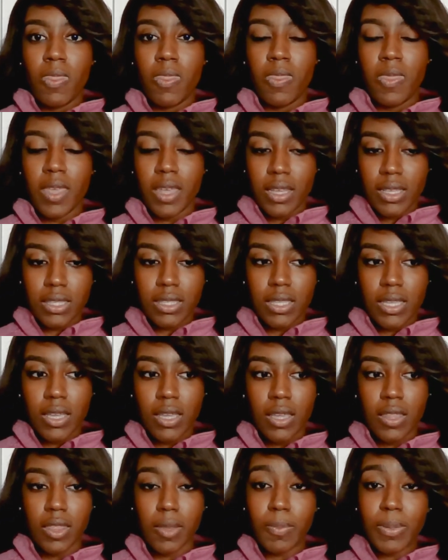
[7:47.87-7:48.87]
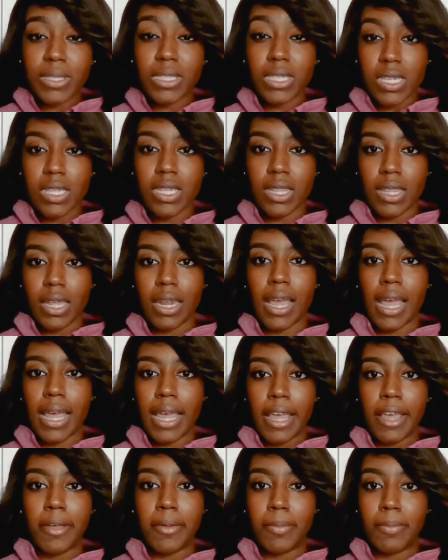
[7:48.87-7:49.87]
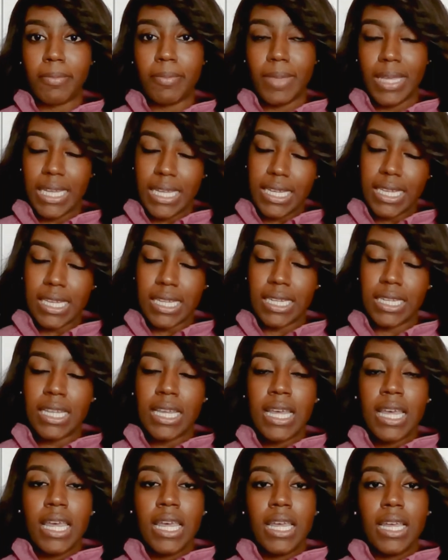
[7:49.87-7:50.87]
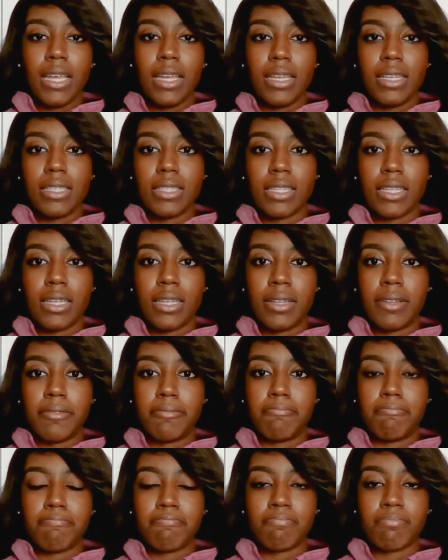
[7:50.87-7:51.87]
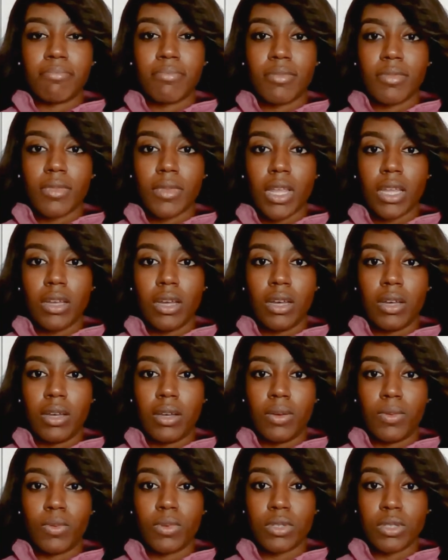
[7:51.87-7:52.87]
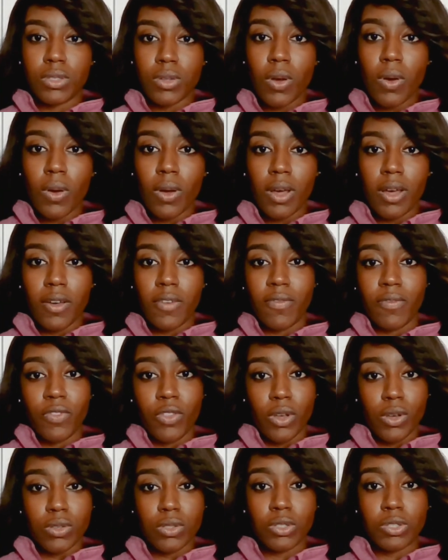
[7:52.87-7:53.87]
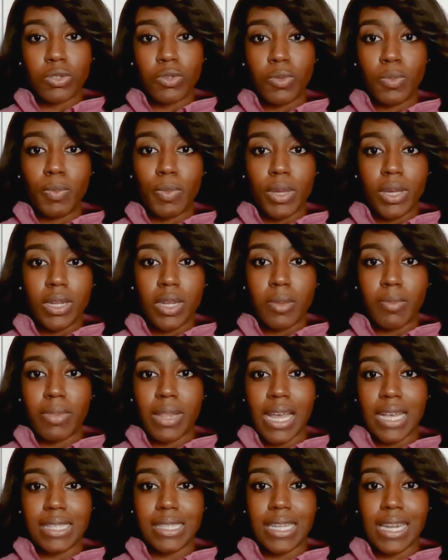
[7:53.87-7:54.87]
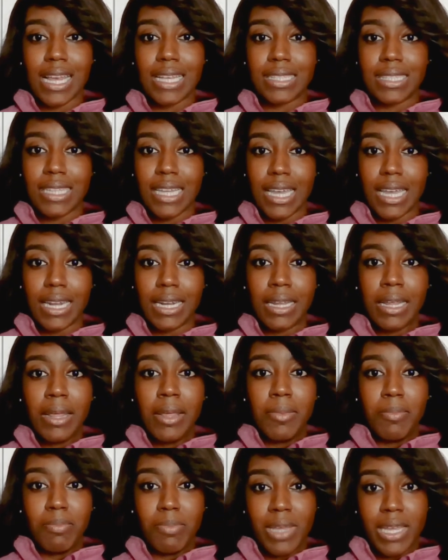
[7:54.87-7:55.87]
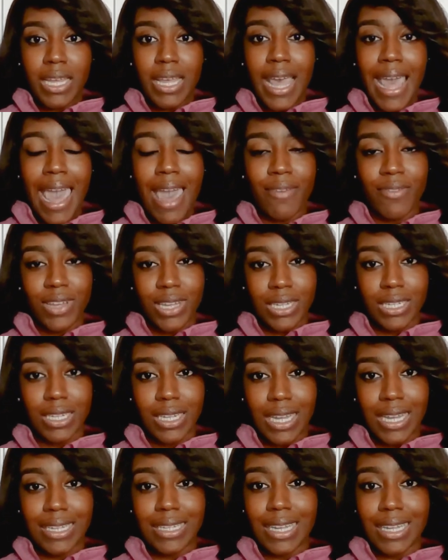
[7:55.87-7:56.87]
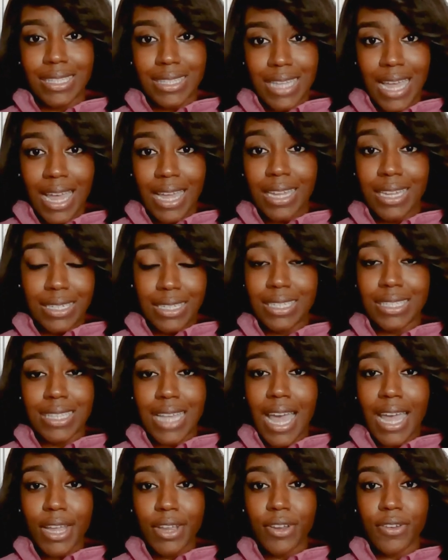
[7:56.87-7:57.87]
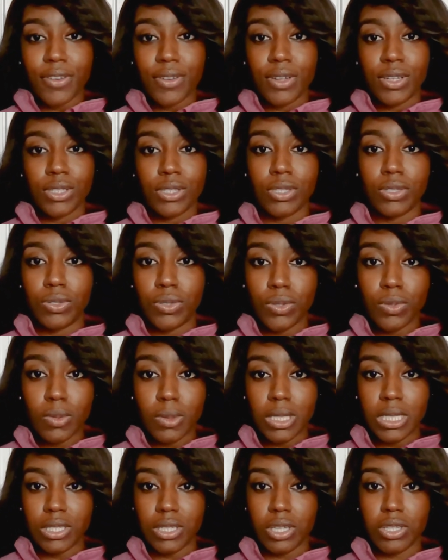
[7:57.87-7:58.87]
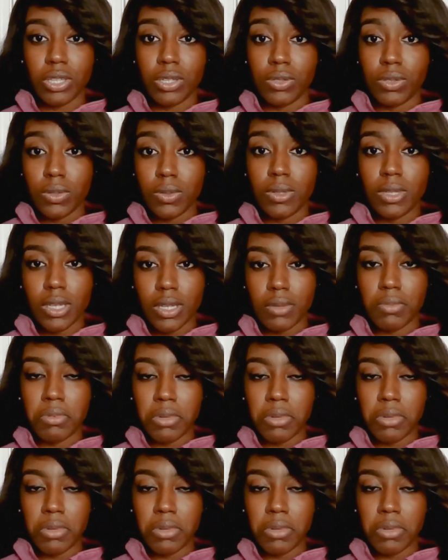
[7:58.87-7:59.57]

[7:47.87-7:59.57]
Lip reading: the position that I am in is a result of those two building blocks that I said, me having a desire to do research and do good